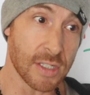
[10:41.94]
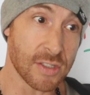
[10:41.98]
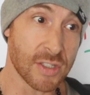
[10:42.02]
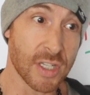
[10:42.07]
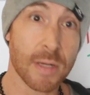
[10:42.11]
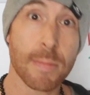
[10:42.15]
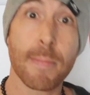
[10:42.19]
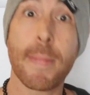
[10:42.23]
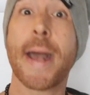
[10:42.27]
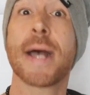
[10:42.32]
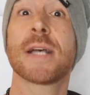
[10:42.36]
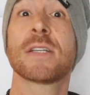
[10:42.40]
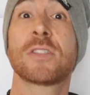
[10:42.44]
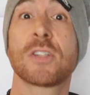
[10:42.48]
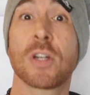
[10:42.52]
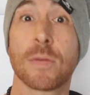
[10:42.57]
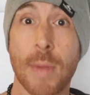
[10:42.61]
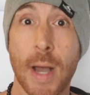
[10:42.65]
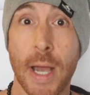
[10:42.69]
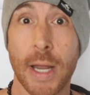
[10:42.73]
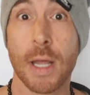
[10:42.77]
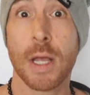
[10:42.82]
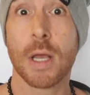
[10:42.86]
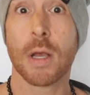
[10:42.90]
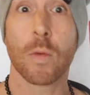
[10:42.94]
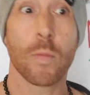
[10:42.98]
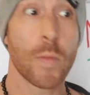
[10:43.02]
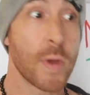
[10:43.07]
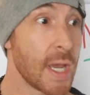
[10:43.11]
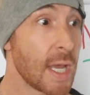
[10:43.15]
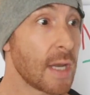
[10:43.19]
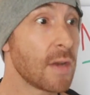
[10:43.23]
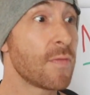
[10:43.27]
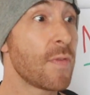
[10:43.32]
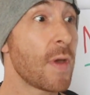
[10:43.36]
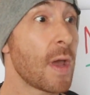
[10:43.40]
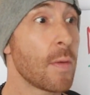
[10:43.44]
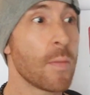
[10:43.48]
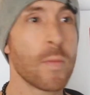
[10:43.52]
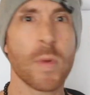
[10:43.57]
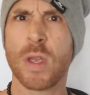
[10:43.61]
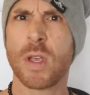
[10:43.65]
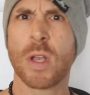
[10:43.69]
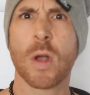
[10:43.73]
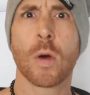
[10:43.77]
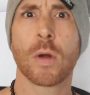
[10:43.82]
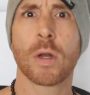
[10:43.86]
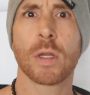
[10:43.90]
like mastermind.
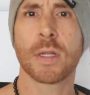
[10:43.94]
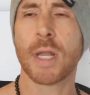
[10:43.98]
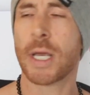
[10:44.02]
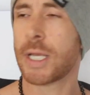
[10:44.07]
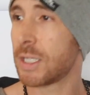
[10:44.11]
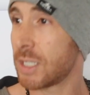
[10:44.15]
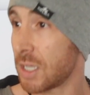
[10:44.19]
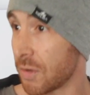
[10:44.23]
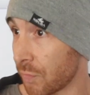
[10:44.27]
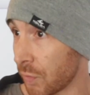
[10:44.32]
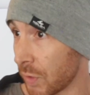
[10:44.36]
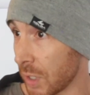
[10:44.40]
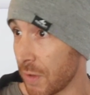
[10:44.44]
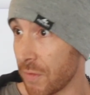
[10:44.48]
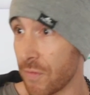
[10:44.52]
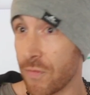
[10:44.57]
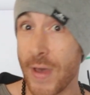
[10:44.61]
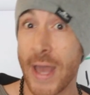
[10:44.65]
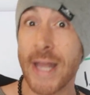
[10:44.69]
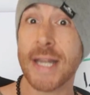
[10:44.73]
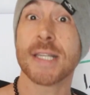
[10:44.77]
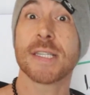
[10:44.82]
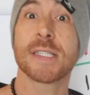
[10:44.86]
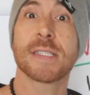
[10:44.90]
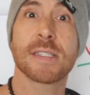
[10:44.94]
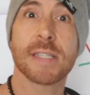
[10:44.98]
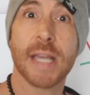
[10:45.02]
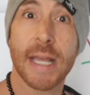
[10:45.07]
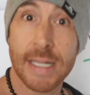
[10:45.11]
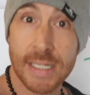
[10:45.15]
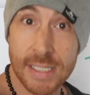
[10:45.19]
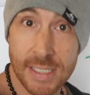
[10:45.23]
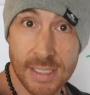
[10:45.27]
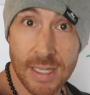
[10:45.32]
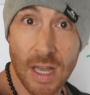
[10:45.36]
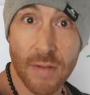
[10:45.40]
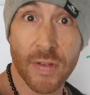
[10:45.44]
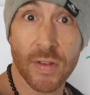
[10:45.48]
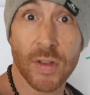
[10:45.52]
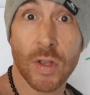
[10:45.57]
We go to like different events and stuff.